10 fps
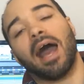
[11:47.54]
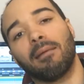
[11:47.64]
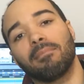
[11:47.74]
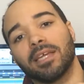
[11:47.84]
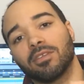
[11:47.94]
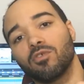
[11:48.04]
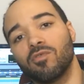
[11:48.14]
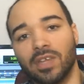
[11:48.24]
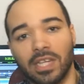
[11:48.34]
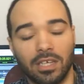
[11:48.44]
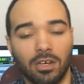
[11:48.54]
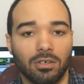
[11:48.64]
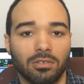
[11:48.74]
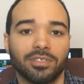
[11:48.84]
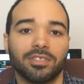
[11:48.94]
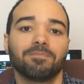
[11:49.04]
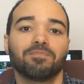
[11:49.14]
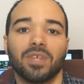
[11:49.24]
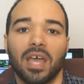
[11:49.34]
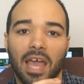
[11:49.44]
I make new videos
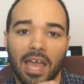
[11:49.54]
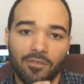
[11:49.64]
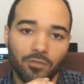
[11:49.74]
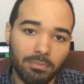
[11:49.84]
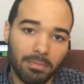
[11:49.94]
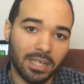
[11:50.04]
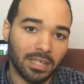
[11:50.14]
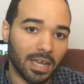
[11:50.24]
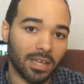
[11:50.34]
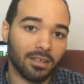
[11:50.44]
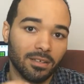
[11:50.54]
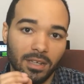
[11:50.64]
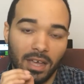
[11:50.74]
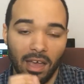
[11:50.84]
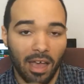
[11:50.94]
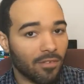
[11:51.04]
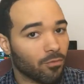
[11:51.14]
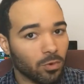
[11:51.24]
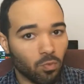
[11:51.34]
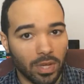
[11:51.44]
every Monday,
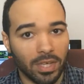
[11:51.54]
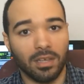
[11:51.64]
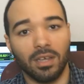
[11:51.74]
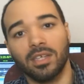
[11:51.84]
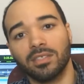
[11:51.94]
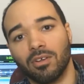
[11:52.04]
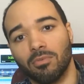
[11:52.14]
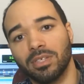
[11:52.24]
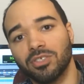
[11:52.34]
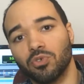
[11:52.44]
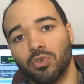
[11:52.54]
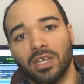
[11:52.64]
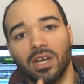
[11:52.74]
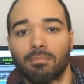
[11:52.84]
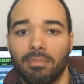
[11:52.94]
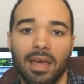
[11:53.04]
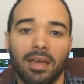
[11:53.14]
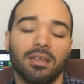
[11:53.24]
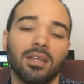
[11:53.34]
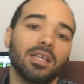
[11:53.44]
every week. So be sure to come
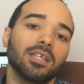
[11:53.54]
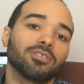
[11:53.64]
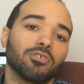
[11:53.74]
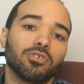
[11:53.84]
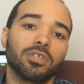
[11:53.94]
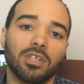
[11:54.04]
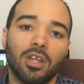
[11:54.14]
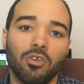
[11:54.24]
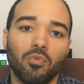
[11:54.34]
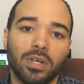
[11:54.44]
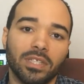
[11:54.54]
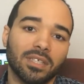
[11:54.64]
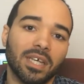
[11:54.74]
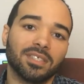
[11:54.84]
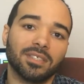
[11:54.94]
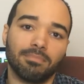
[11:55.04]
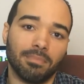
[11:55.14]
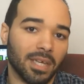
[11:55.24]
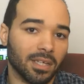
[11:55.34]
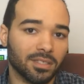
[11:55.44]
back so you can learn what it takes to
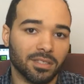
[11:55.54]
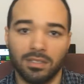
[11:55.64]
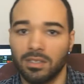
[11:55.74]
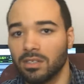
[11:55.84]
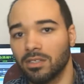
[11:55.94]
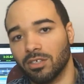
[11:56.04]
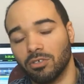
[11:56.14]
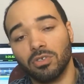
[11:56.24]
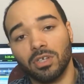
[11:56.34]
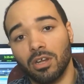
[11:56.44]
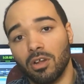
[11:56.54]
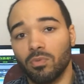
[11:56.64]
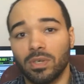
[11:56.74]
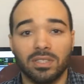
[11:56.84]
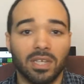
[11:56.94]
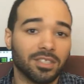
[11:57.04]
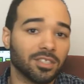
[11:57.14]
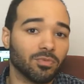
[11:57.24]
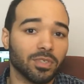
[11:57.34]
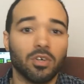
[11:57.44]
mix, so you can learn what it takes
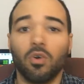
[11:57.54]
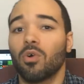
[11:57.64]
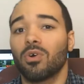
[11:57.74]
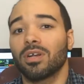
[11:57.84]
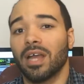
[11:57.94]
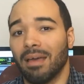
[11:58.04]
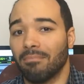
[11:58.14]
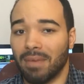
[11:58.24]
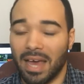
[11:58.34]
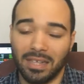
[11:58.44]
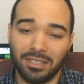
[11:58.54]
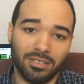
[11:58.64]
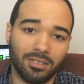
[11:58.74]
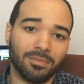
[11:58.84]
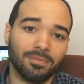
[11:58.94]
to record and master.